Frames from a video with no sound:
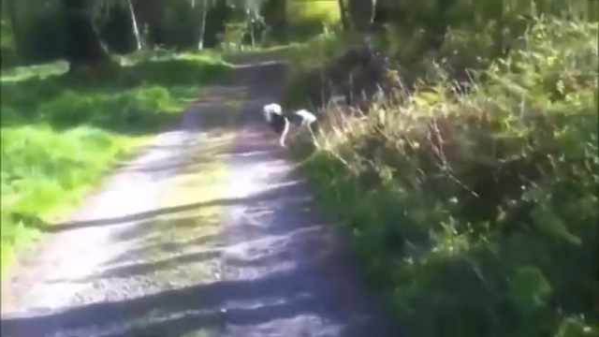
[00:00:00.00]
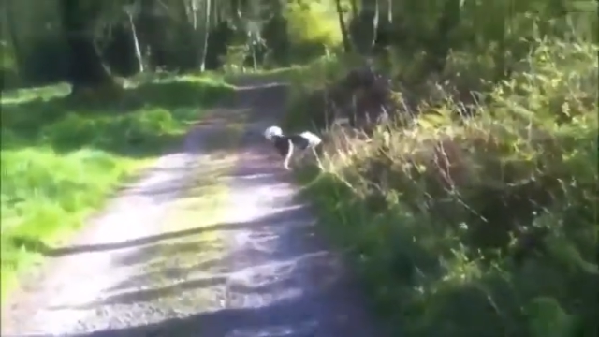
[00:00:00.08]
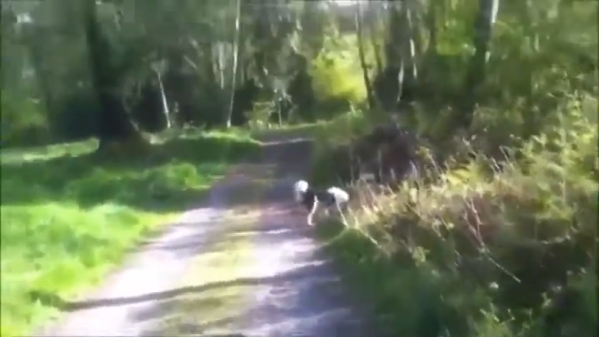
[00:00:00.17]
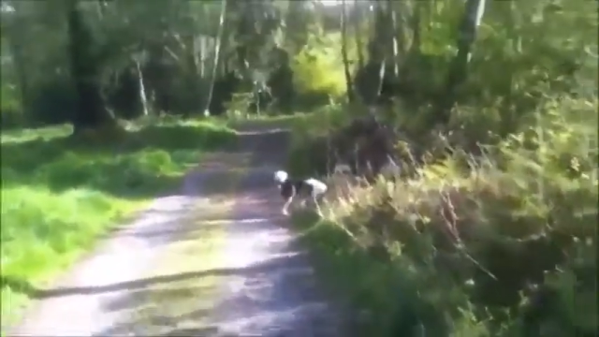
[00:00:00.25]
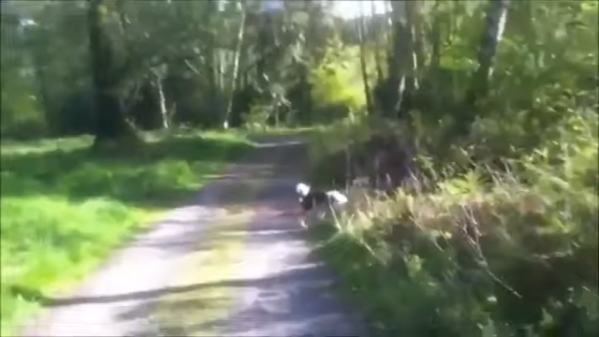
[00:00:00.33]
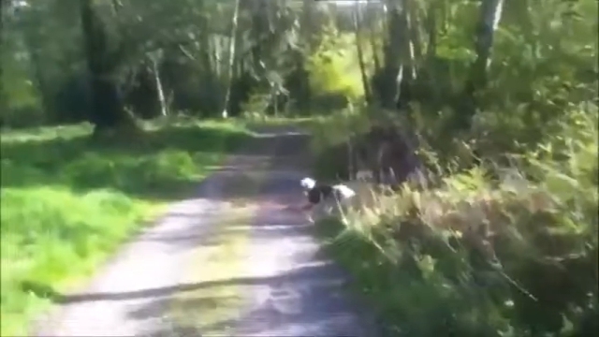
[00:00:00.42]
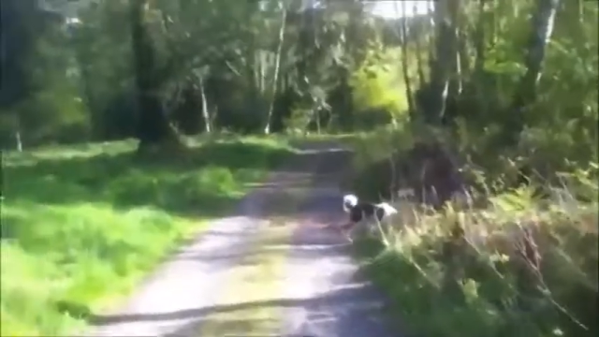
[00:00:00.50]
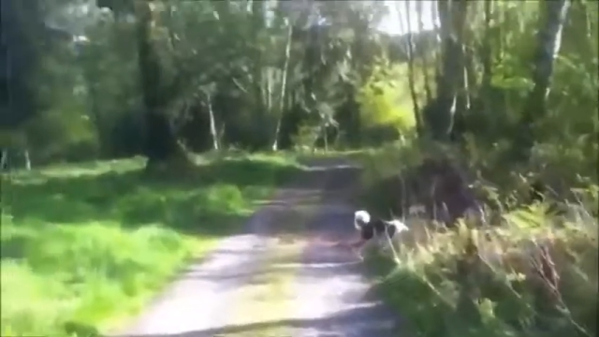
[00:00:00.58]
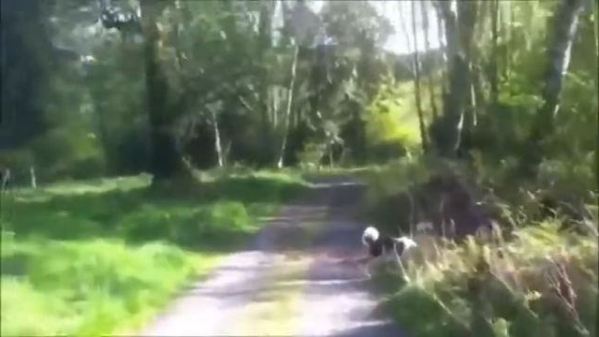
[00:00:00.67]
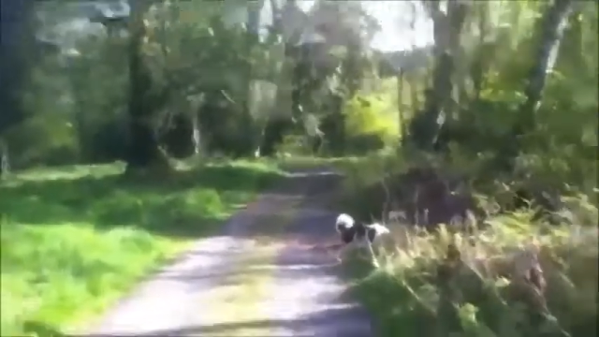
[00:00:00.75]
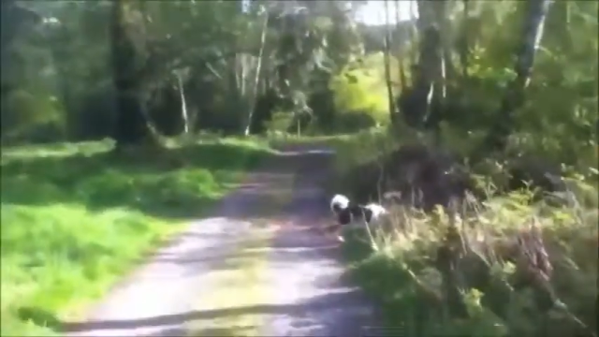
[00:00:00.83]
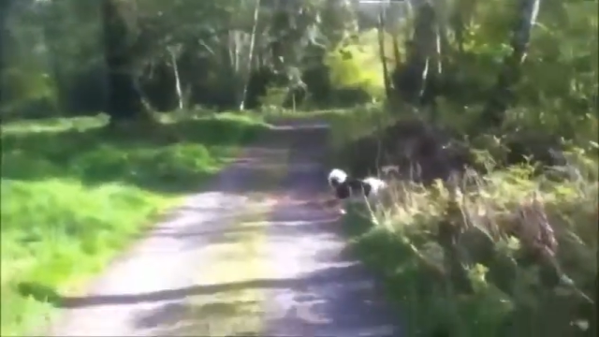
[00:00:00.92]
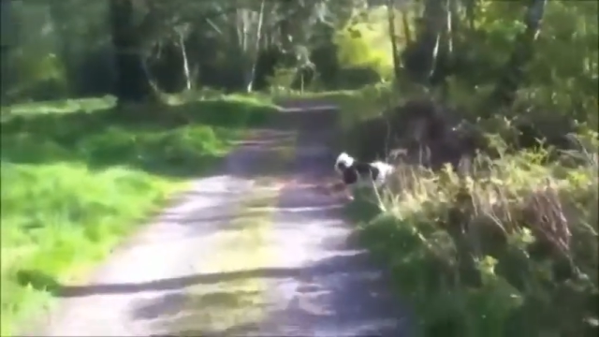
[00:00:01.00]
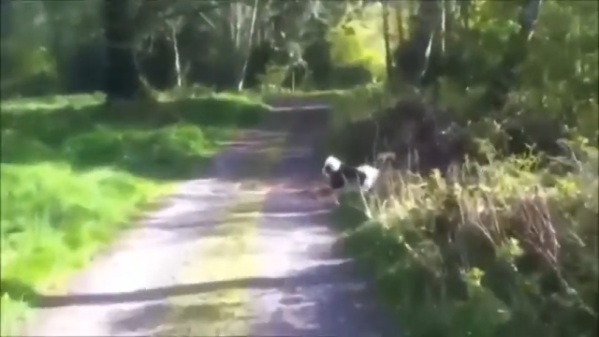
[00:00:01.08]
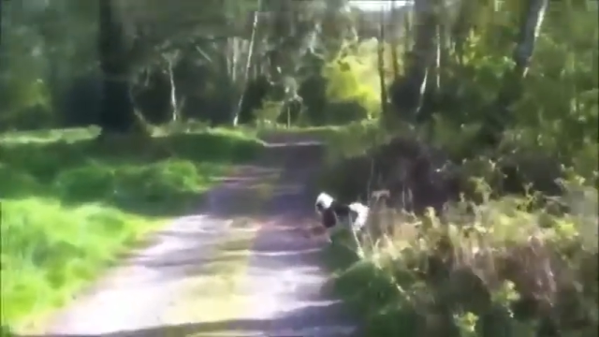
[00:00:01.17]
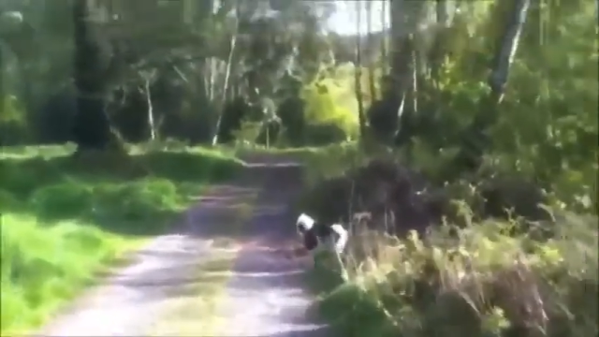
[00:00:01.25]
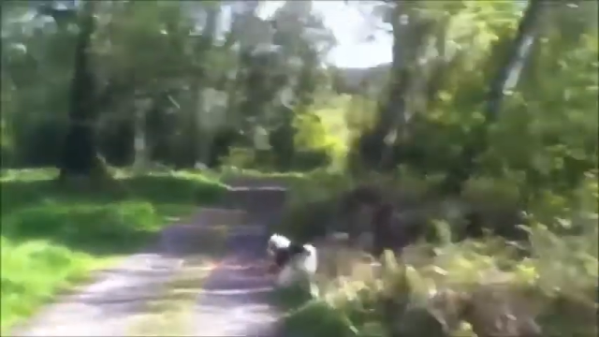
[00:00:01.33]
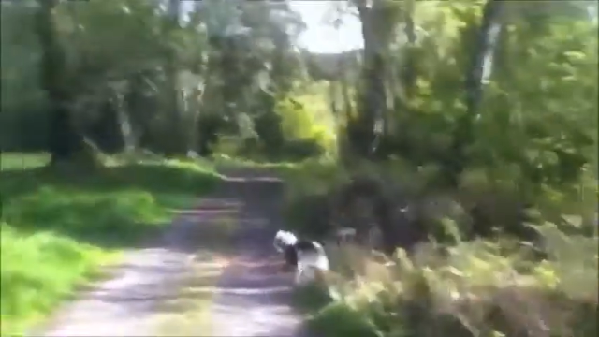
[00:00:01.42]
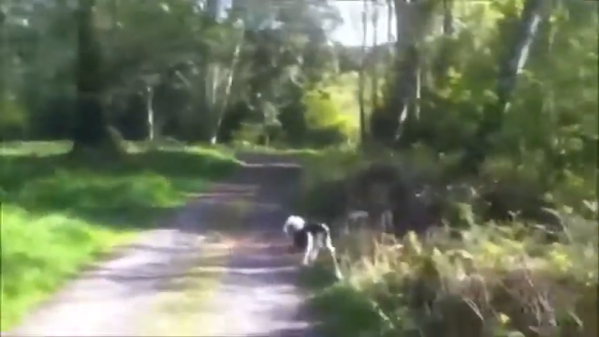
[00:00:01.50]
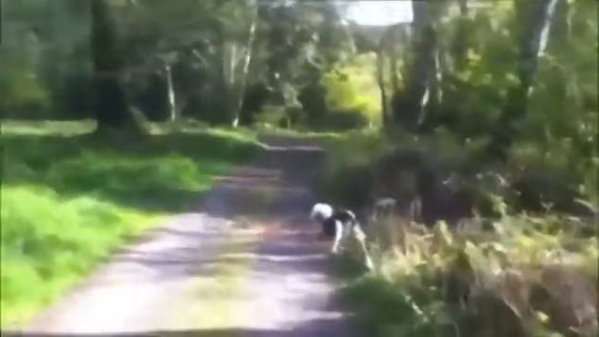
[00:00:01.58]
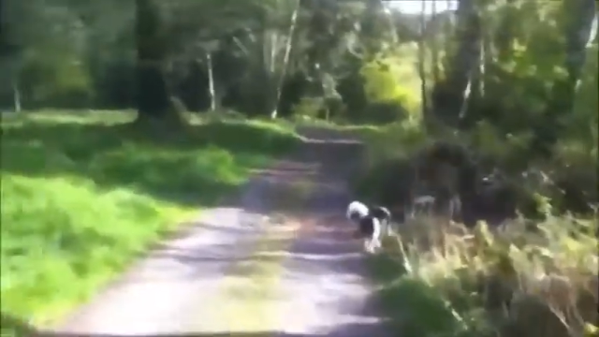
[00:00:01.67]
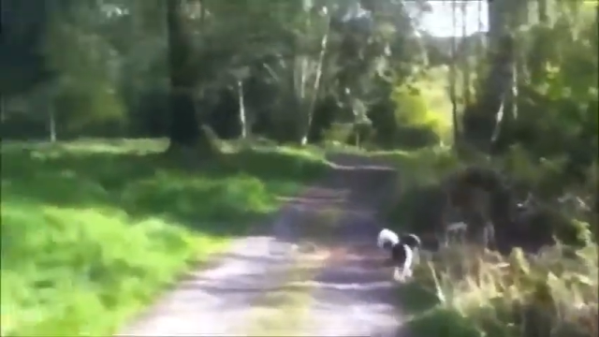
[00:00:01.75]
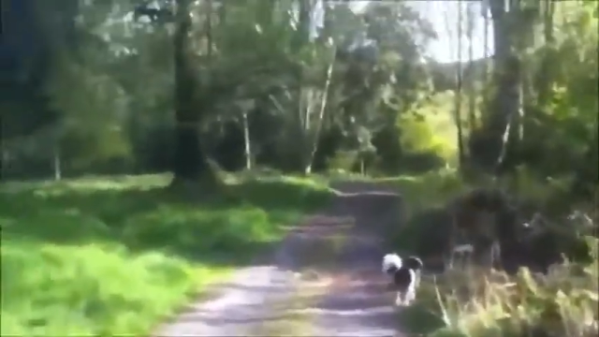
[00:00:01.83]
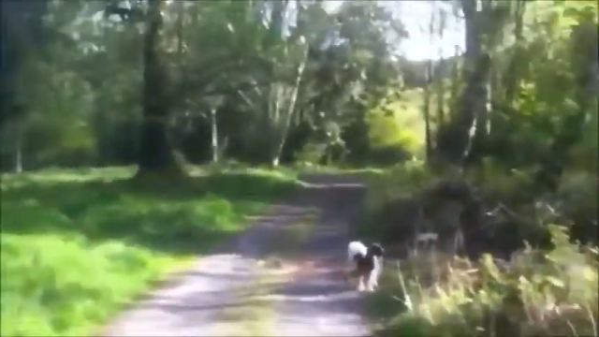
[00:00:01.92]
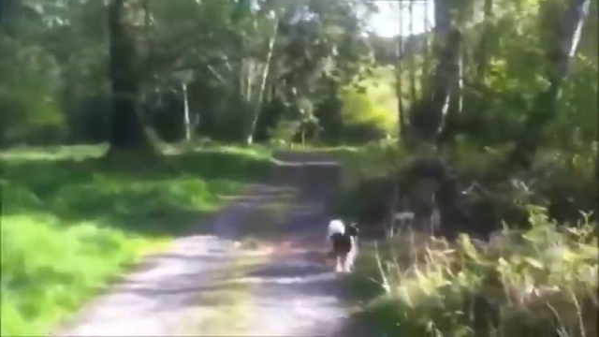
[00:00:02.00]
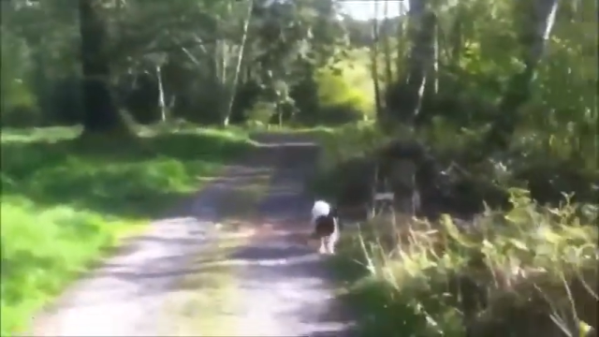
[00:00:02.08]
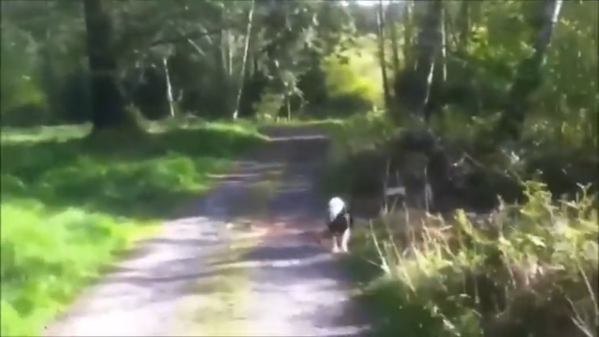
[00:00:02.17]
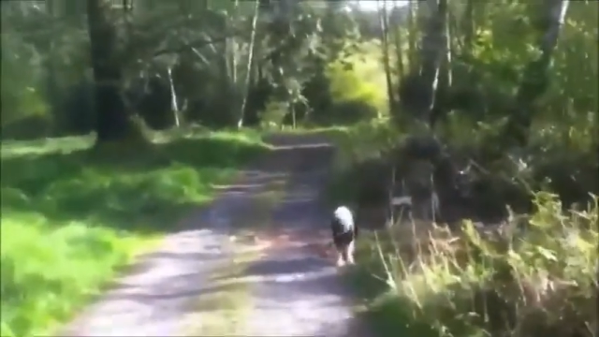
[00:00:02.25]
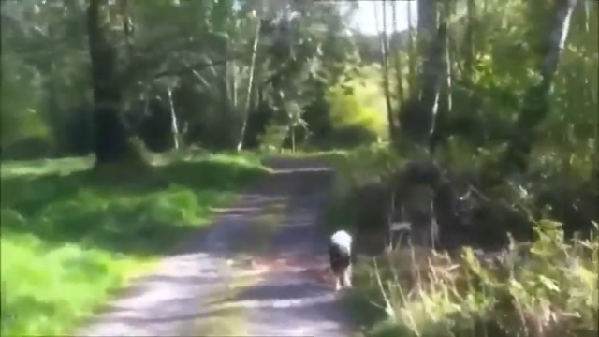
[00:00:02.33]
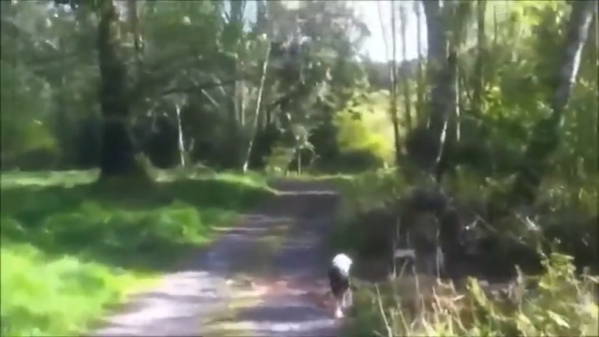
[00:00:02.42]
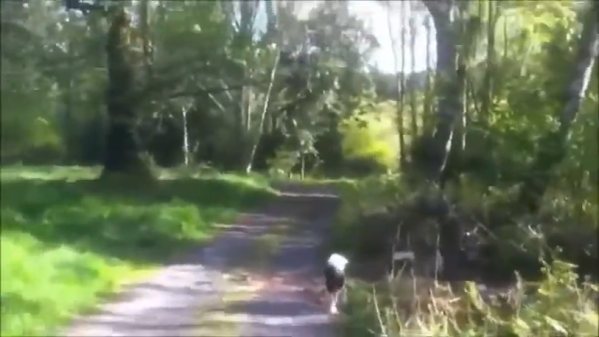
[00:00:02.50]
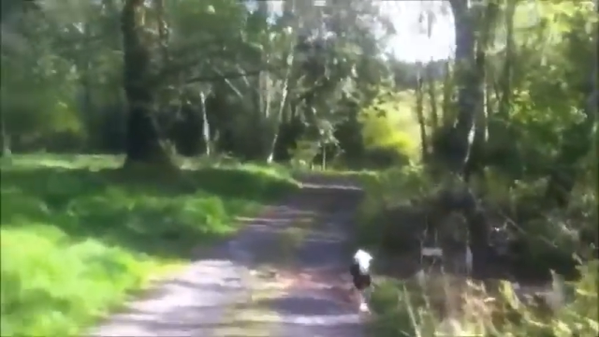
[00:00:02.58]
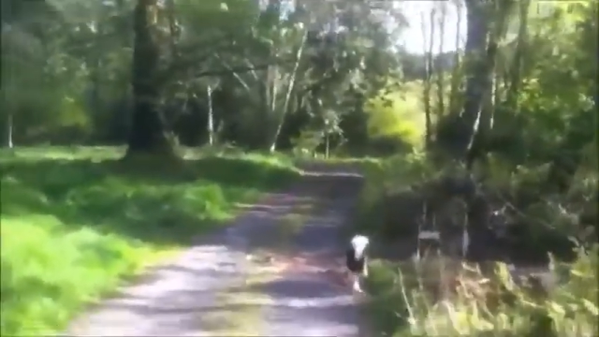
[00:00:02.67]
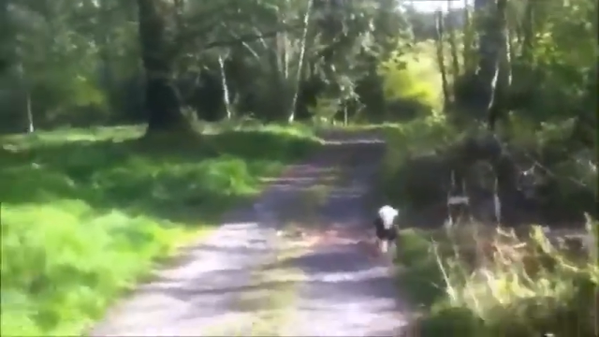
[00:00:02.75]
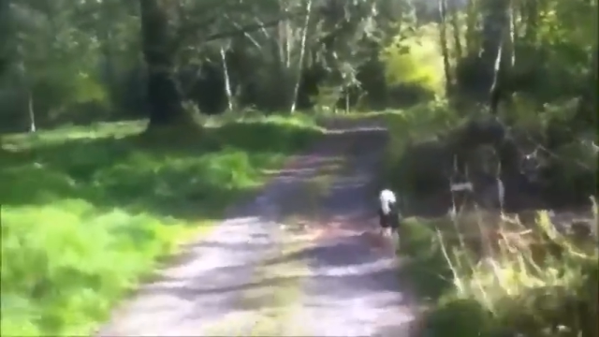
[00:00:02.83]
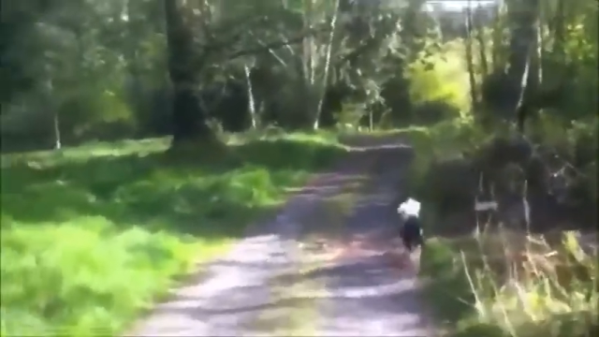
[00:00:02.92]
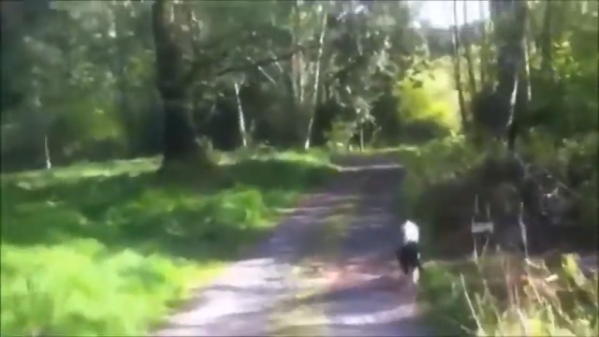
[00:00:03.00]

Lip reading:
No face is visible, so there are no lips to read.